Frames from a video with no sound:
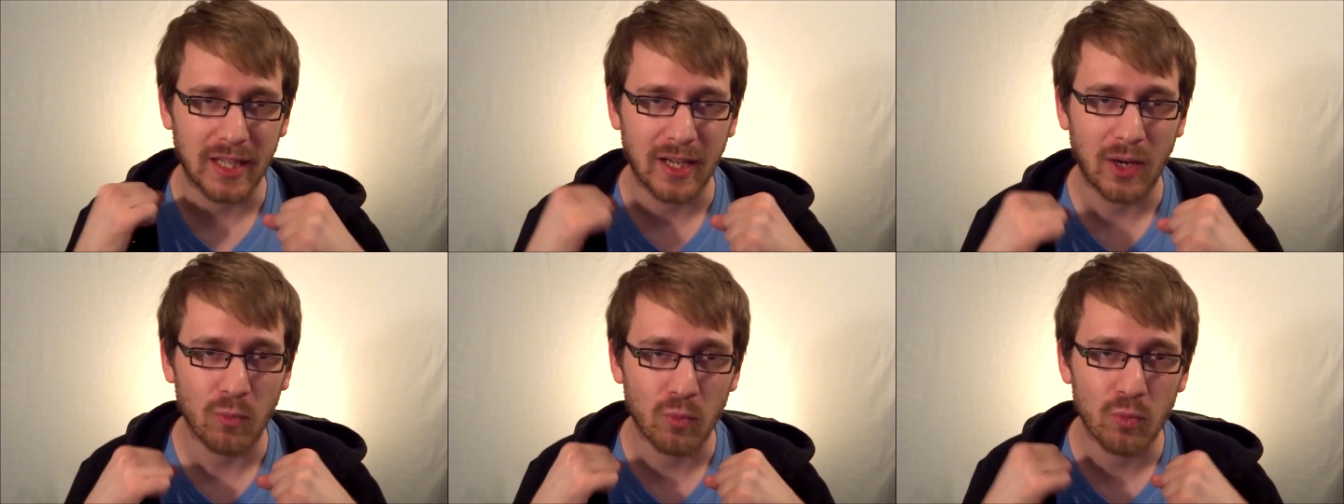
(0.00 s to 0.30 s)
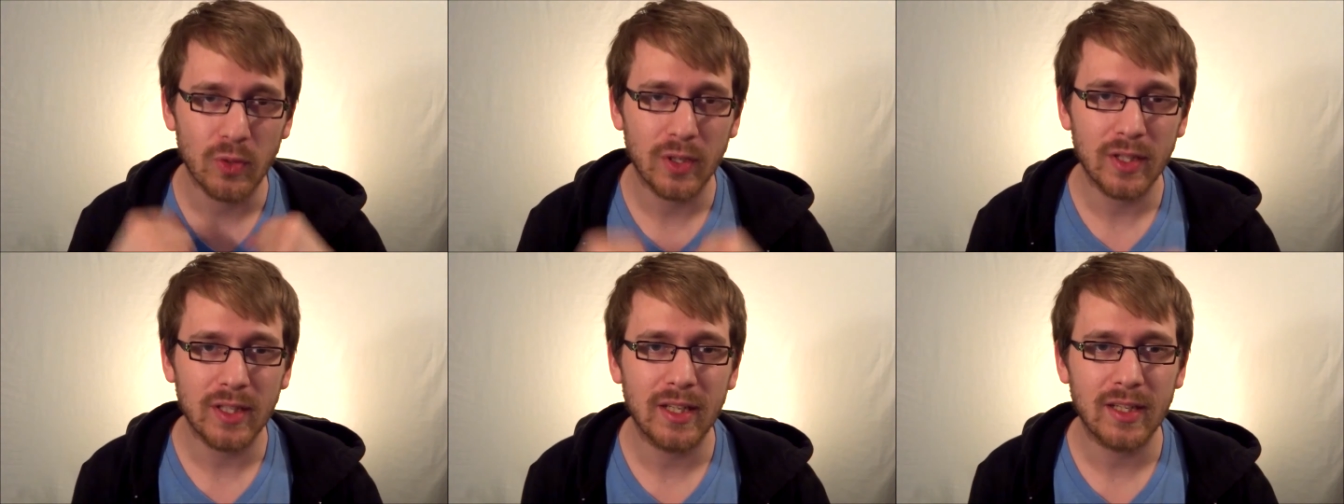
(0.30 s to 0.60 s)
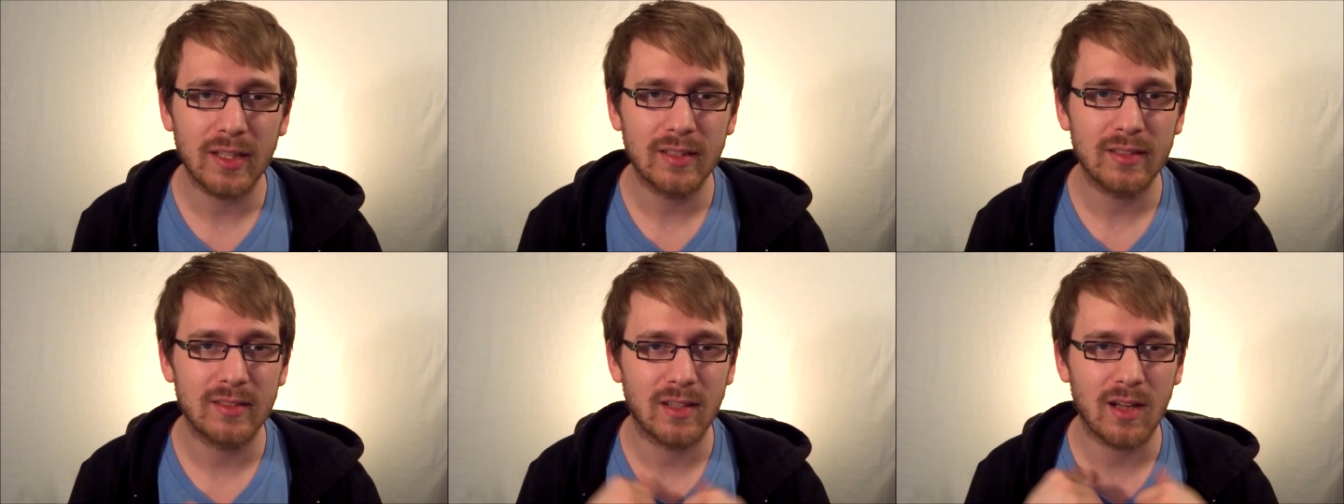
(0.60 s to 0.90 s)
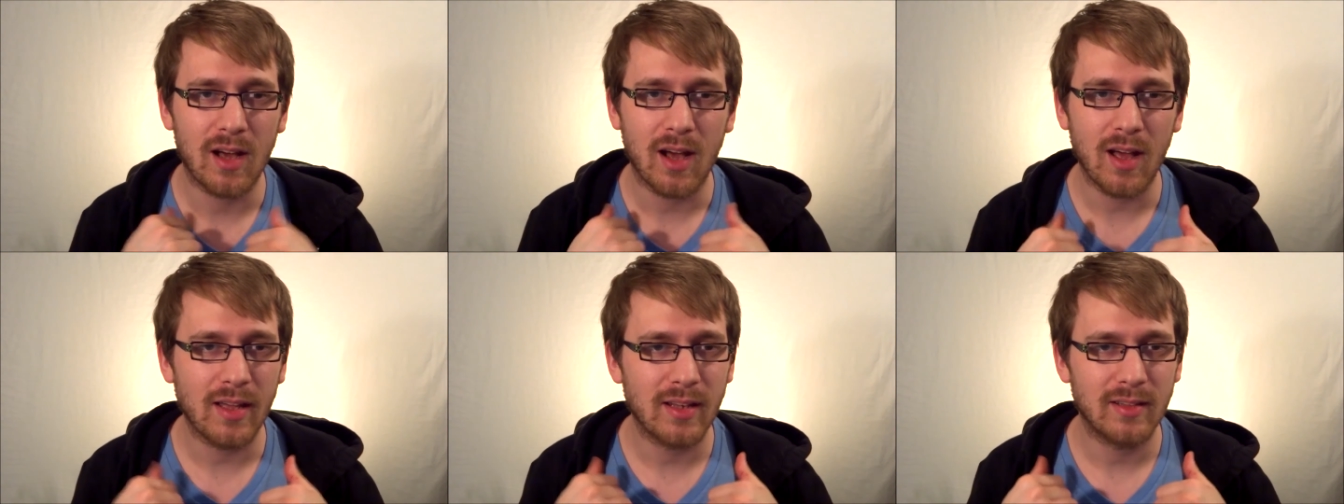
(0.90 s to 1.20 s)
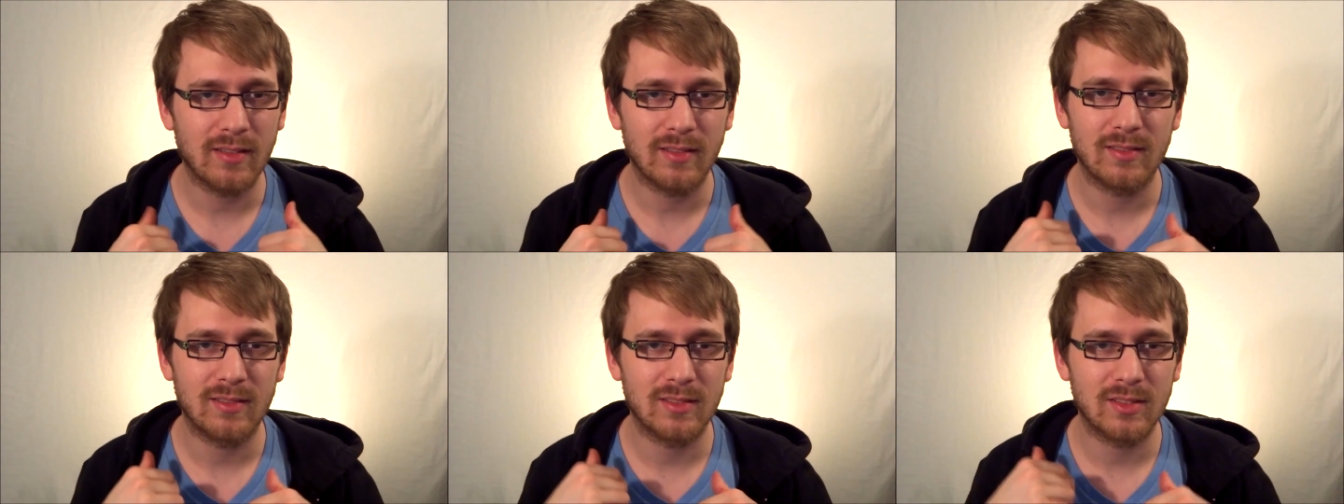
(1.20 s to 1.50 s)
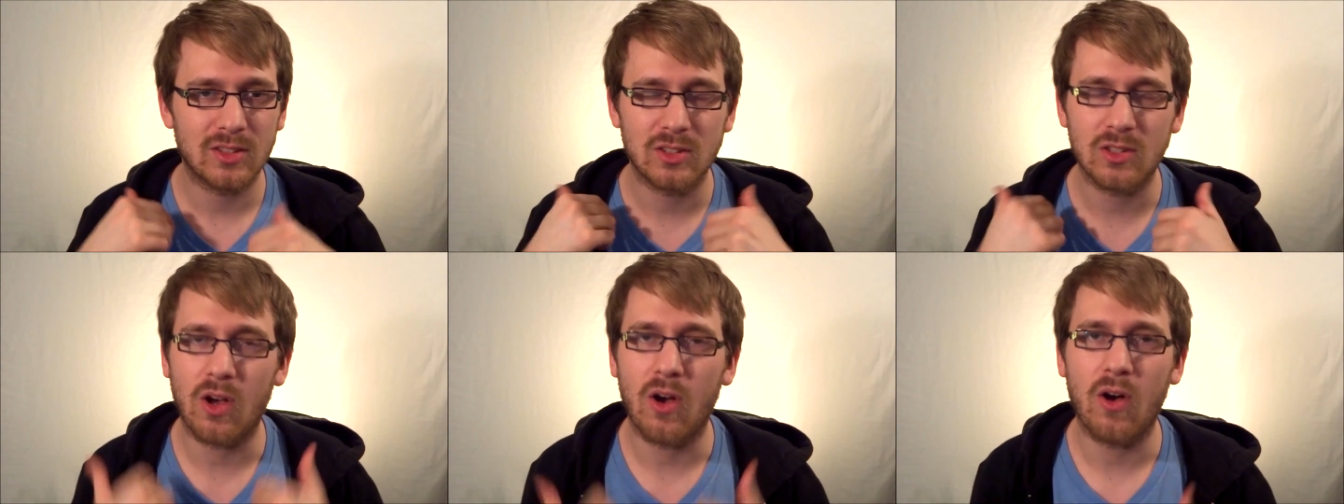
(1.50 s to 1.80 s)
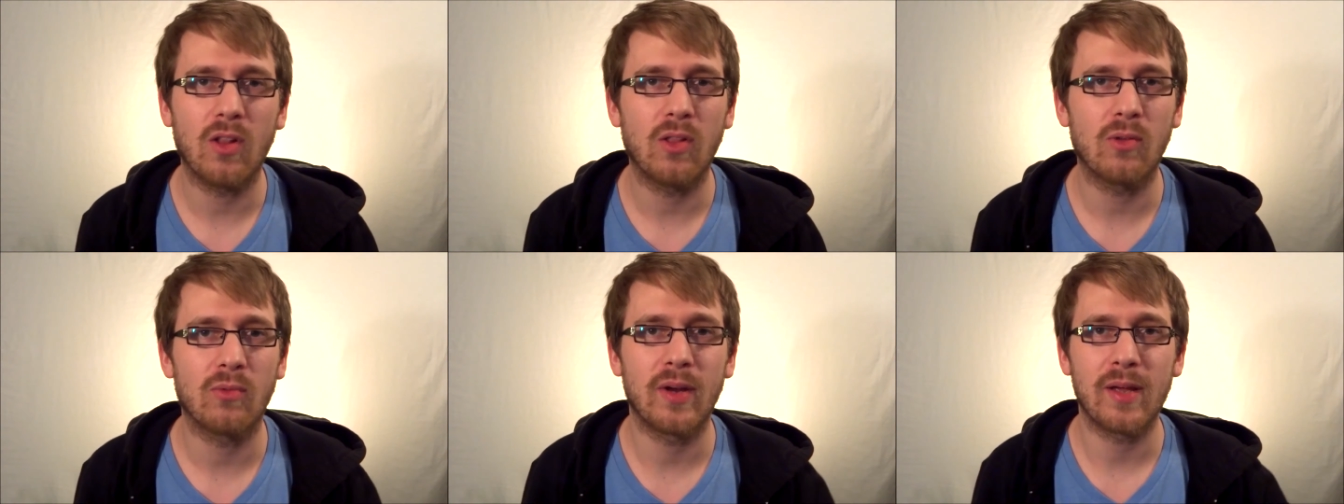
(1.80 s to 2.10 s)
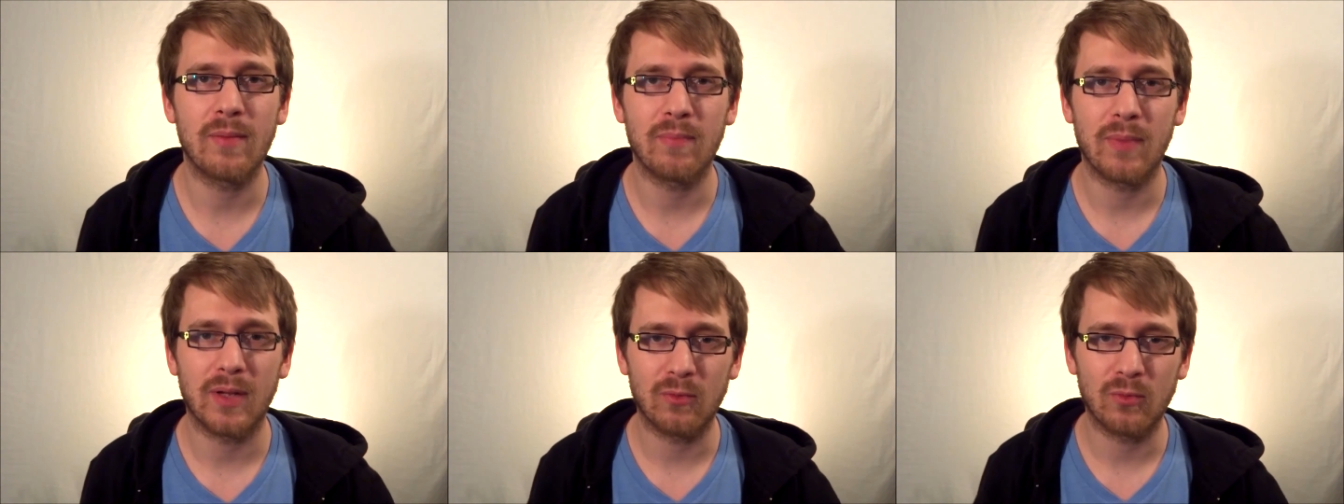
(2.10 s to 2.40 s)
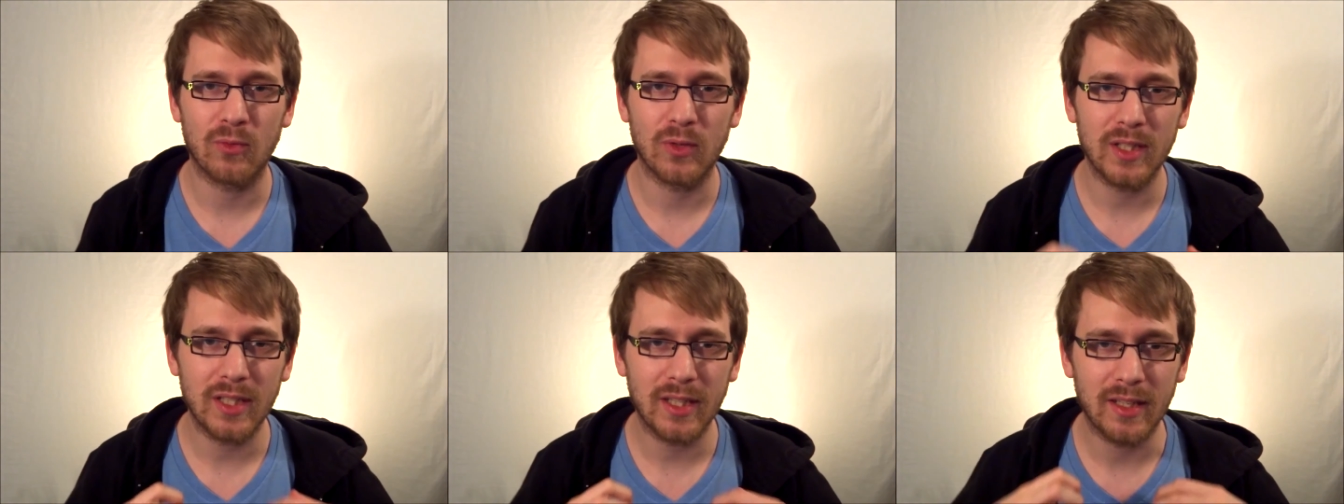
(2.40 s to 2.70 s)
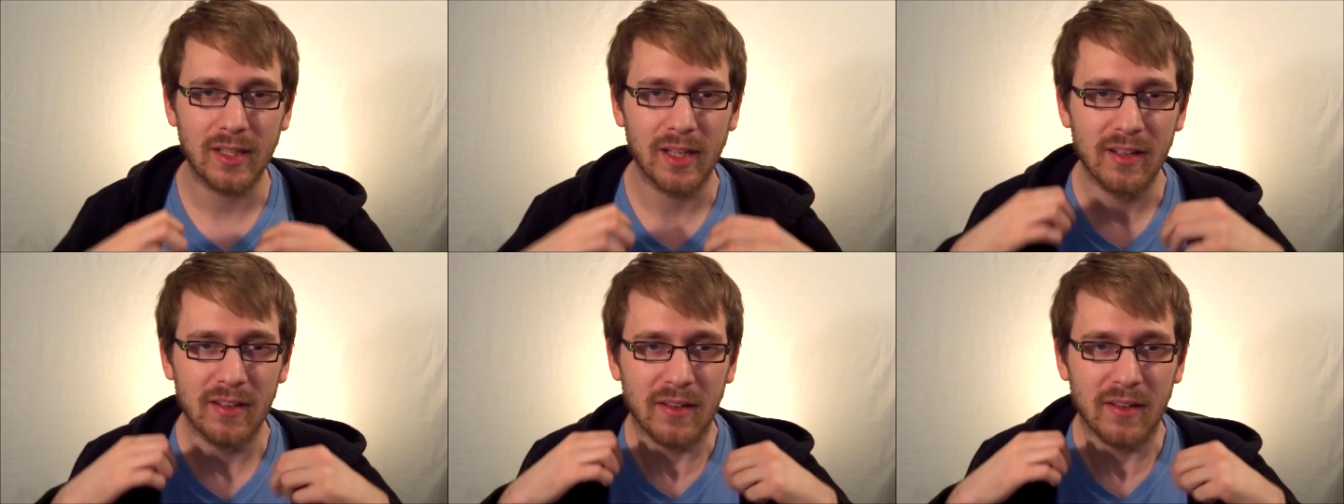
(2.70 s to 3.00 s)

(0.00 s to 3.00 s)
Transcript: like a really not tolerate, but really